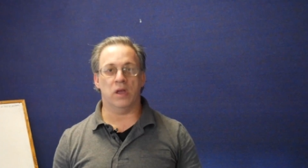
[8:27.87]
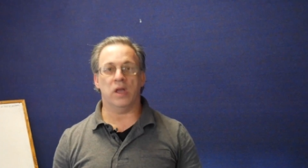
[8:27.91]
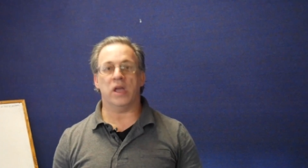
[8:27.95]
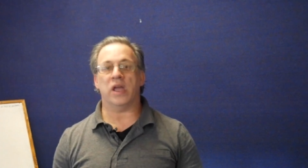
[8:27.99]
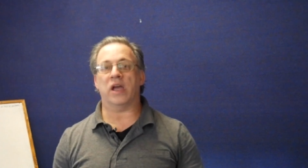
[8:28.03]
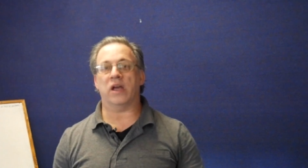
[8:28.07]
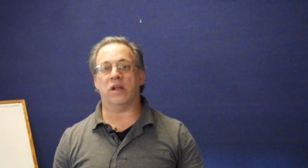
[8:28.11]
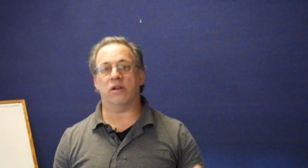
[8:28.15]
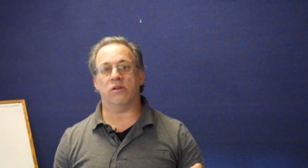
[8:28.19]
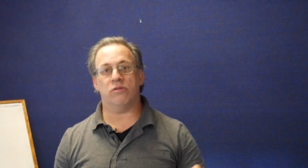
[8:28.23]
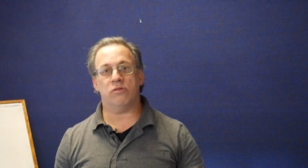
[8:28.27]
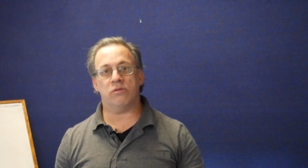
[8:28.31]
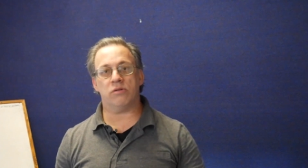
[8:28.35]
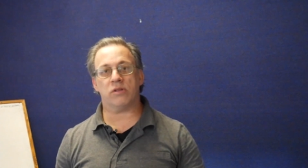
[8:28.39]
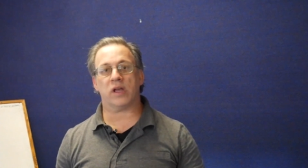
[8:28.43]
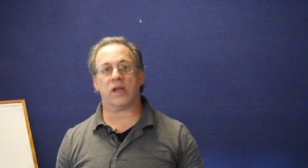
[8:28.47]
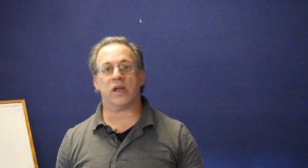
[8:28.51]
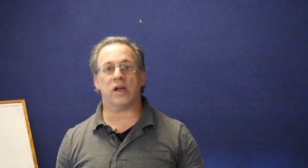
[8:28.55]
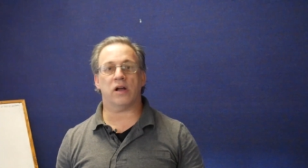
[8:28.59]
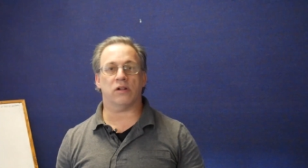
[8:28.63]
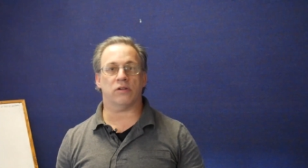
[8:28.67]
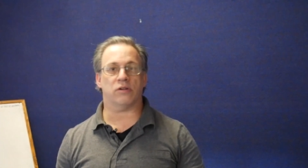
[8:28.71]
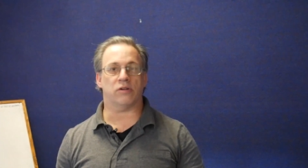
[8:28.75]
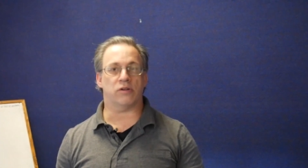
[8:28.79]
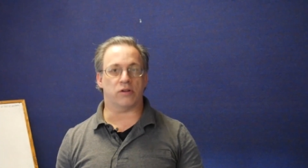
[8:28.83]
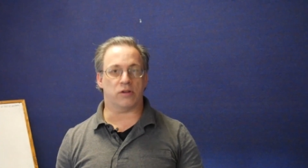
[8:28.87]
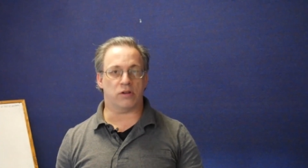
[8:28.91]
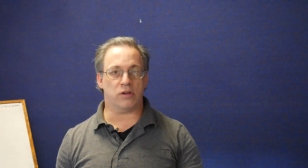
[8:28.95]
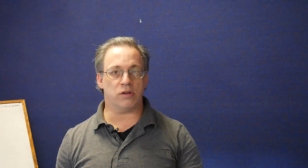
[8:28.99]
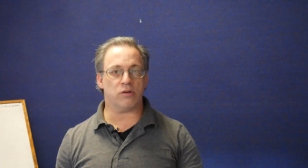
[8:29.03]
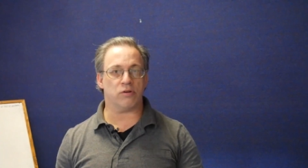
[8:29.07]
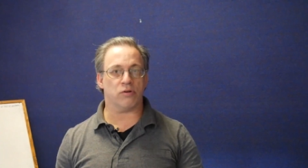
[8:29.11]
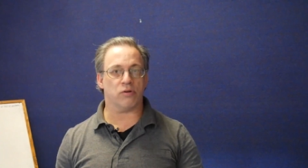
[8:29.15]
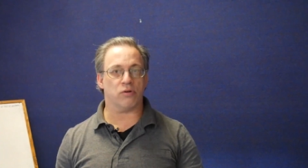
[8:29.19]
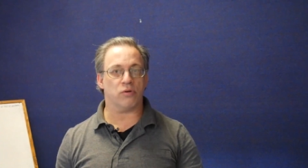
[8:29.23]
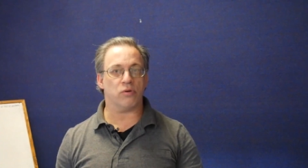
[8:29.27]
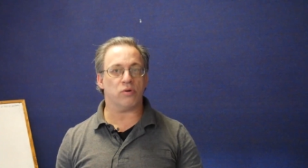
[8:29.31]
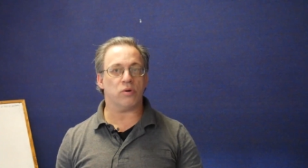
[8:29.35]
And who the hell are
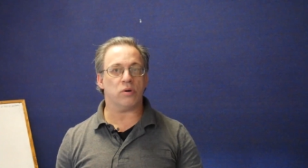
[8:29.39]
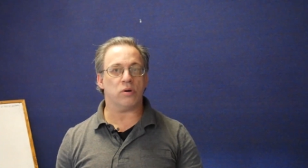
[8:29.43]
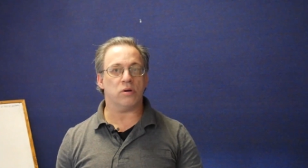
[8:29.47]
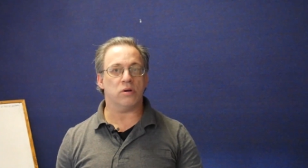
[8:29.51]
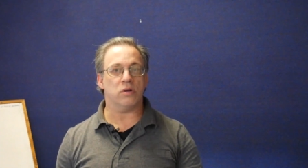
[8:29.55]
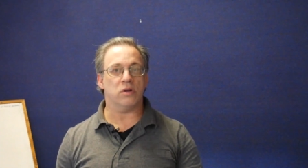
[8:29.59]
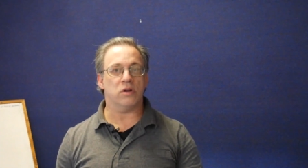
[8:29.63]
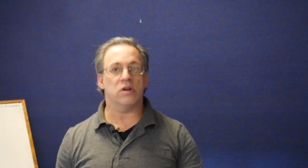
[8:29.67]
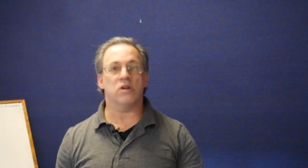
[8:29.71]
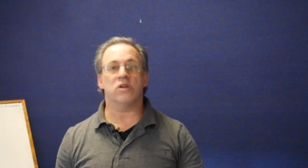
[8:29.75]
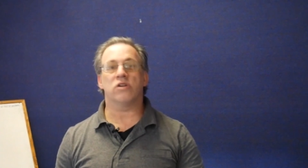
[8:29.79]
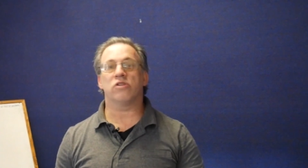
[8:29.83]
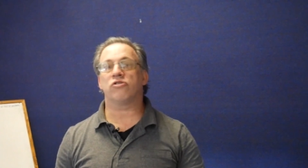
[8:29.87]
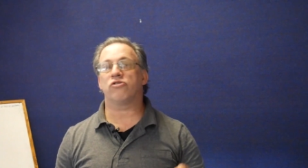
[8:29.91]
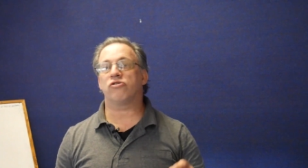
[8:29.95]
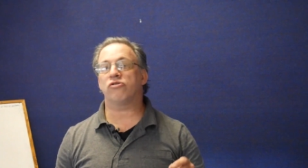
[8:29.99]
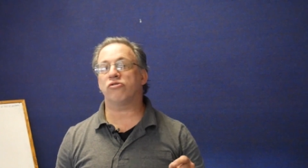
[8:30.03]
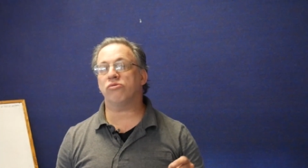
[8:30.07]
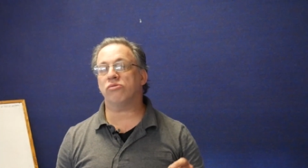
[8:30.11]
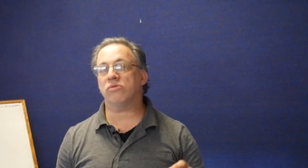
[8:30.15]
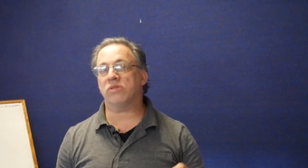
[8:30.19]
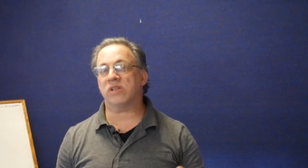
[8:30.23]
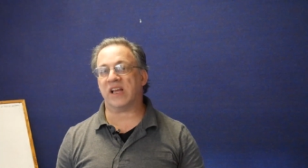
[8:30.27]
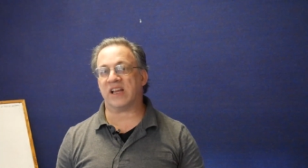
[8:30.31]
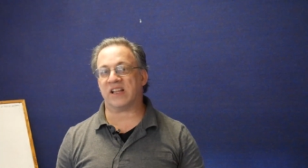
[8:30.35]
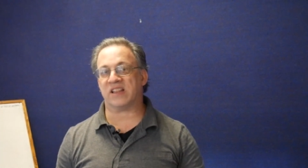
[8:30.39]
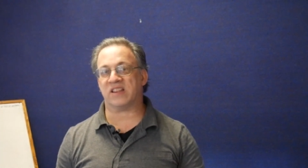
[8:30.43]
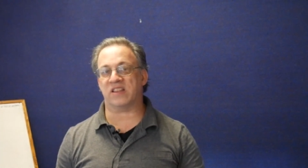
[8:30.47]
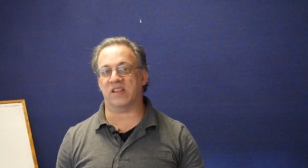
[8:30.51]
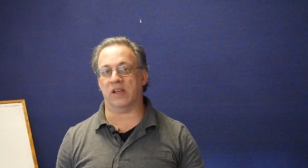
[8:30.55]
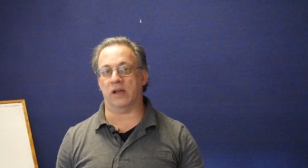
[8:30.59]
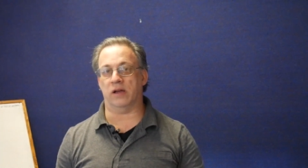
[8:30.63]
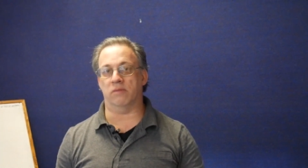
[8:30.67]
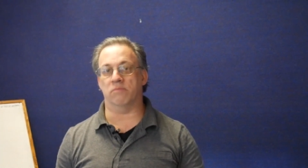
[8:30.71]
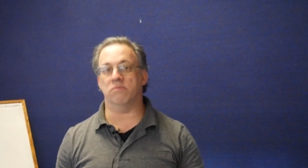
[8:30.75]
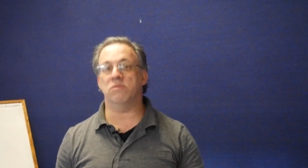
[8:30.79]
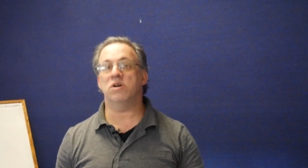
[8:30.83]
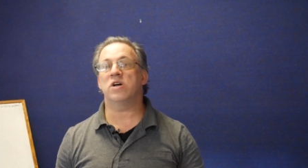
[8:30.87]
you to let
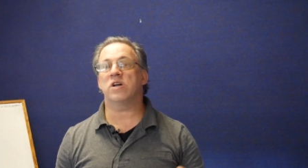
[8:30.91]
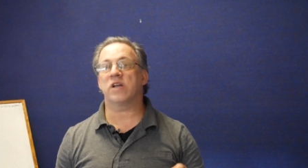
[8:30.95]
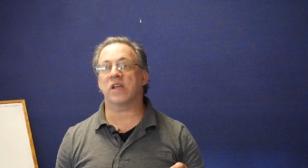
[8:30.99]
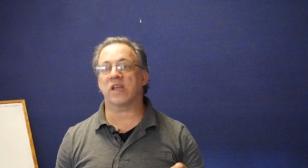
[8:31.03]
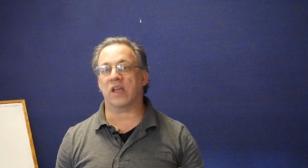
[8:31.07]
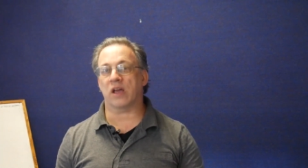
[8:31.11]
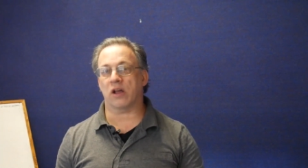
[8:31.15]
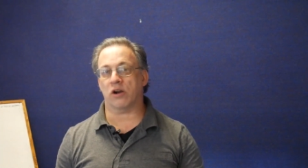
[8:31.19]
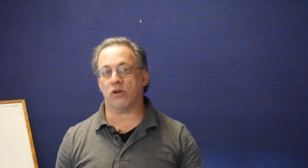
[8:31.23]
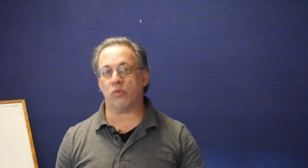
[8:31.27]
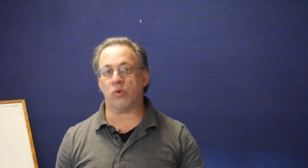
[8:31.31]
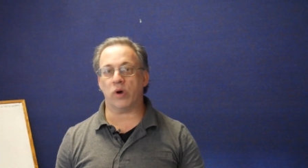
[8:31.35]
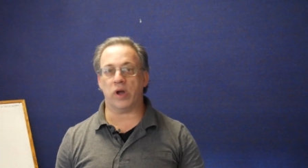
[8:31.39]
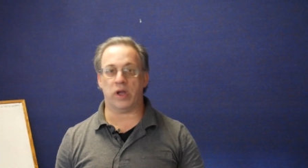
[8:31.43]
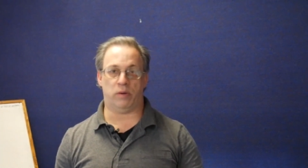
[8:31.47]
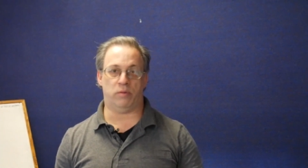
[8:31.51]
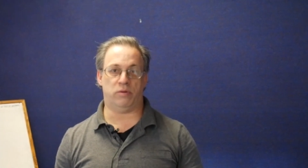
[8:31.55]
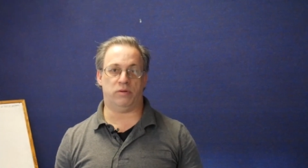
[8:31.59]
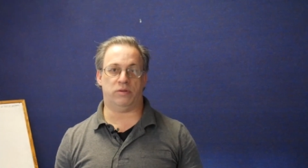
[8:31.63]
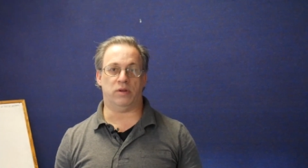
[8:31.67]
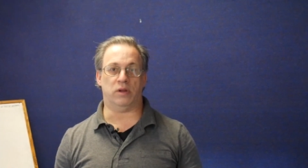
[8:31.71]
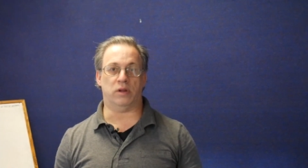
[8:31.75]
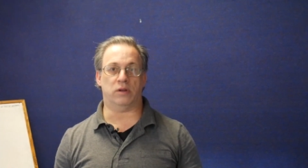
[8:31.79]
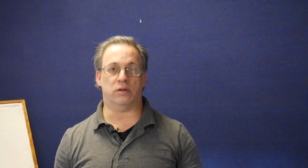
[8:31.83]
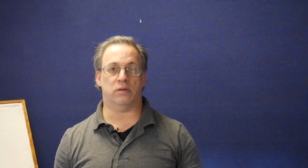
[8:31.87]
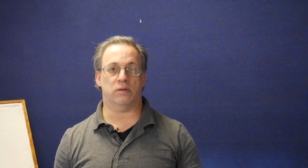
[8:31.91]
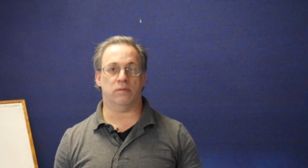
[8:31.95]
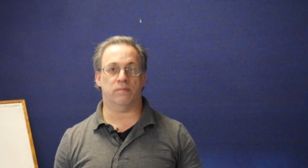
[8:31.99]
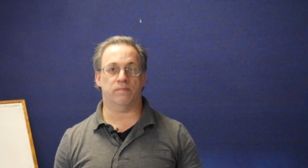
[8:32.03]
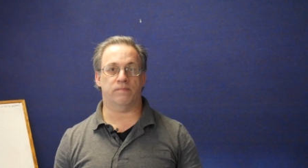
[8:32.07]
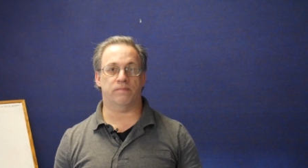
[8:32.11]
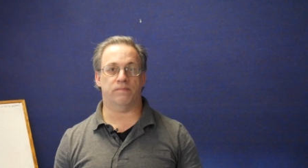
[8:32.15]
them get away with it?